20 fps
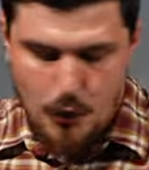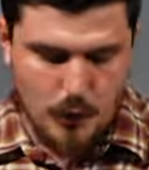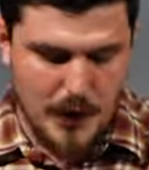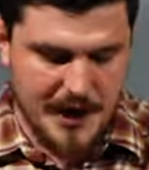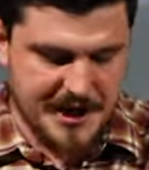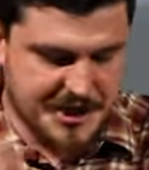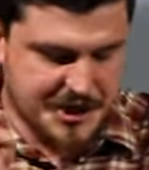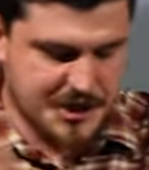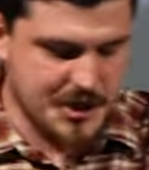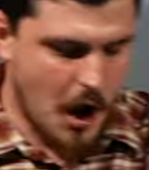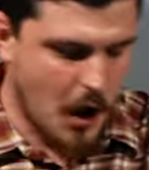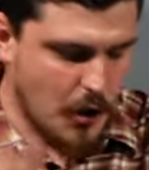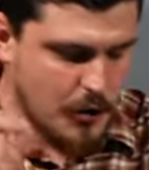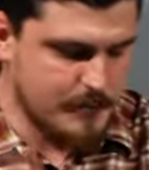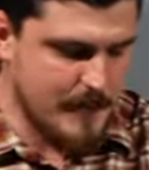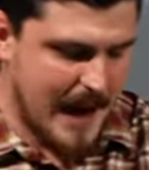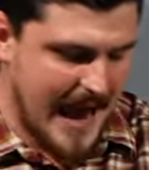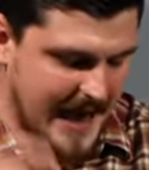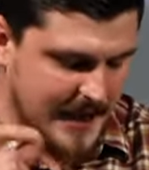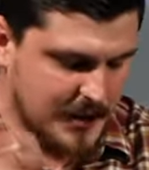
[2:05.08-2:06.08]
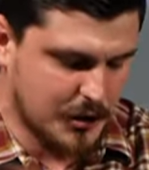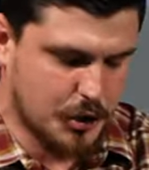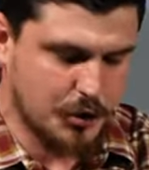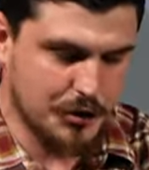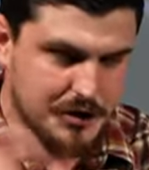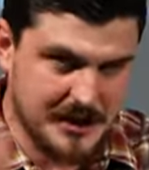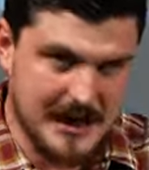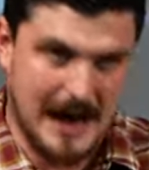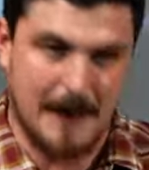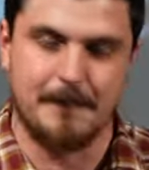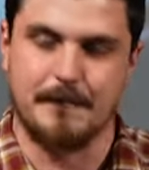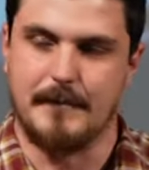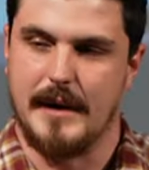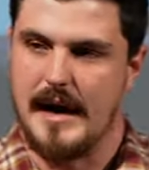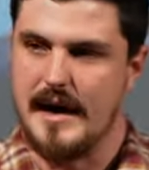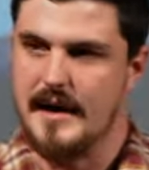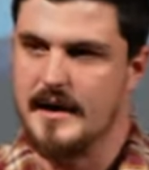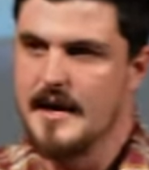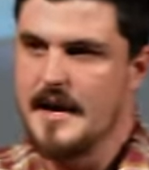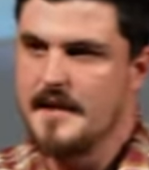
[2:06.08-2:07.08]
which no man could
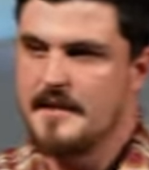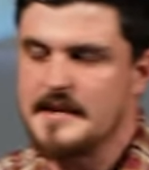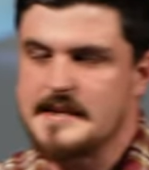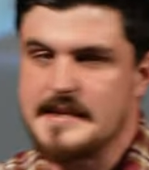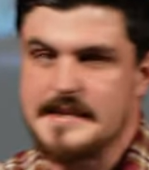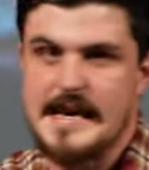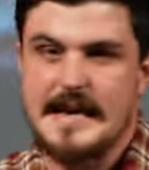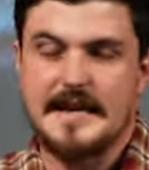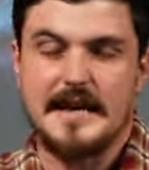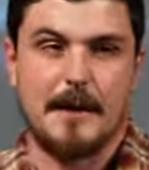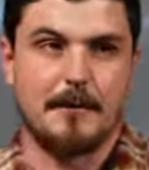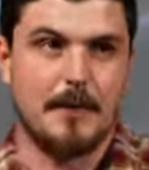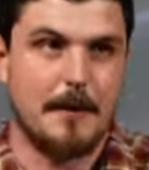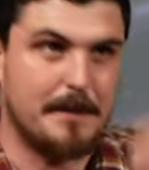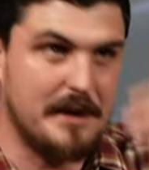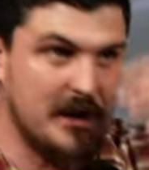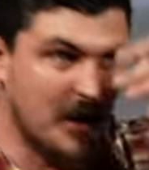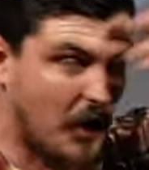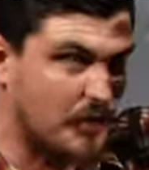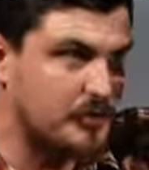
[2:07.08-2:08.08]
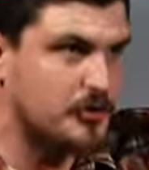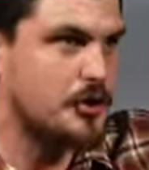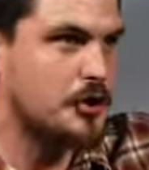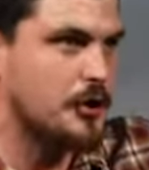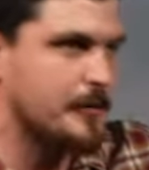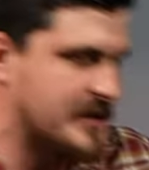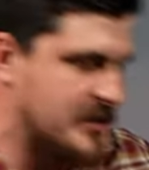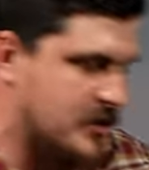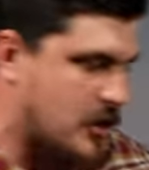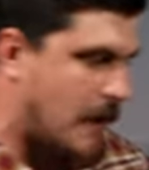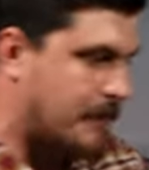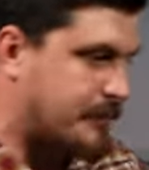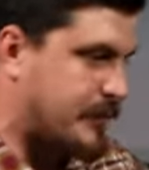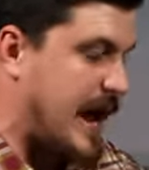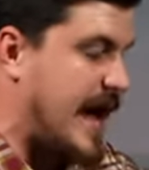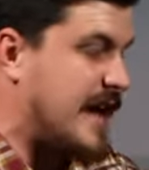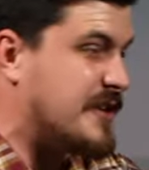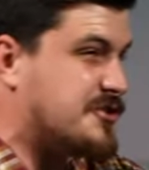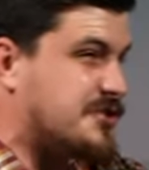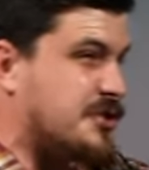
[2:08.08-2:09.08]
number. This is a number beyond human
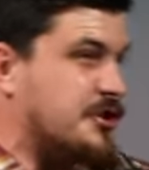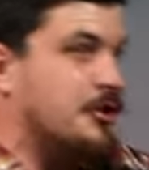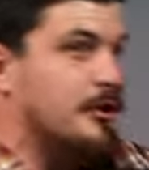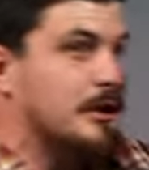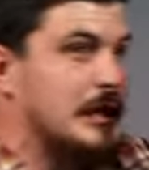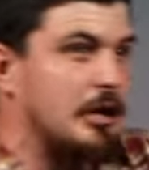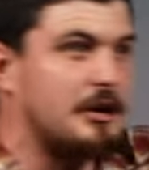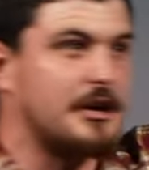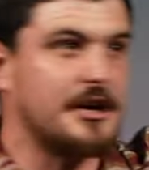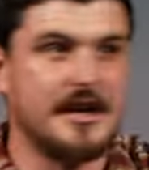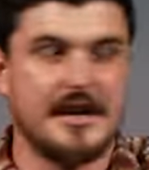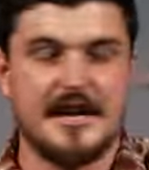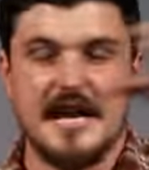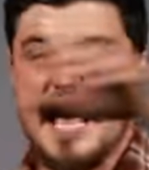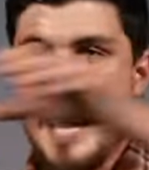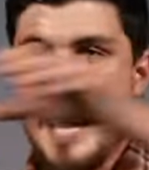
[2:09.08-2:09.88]
comprehension. You look at it